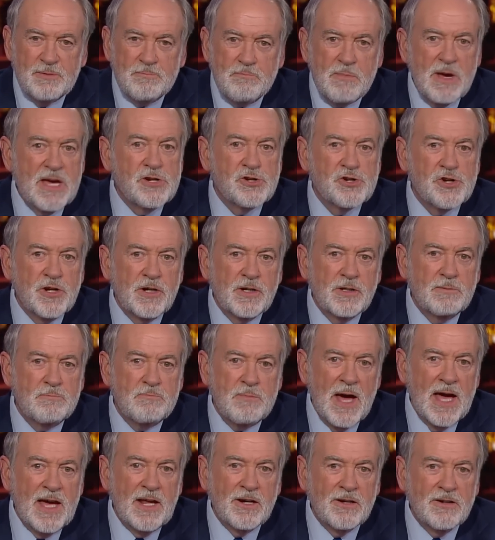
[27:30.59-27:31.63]
Mesha
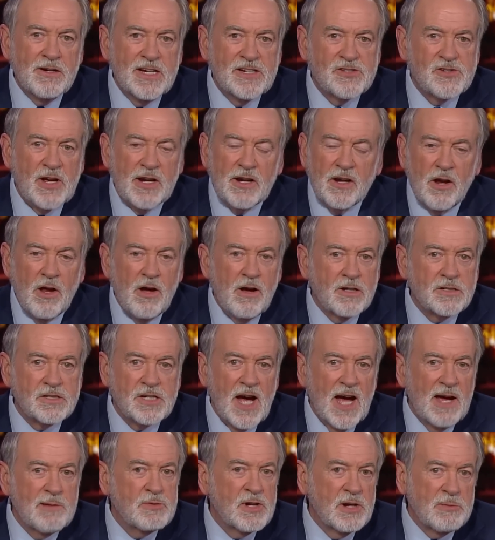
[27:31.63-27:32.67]
Mainor is a
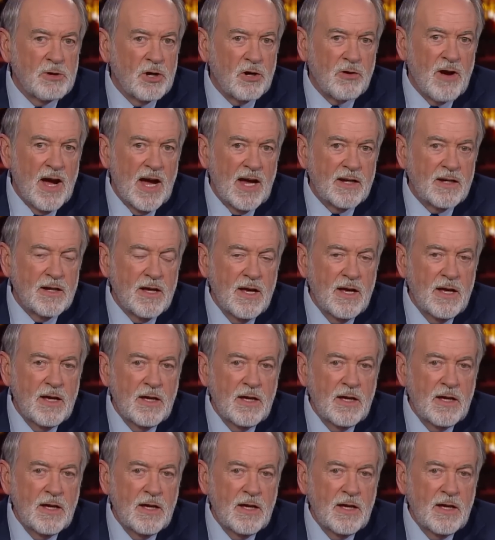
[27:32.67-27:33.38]
longtime Democrat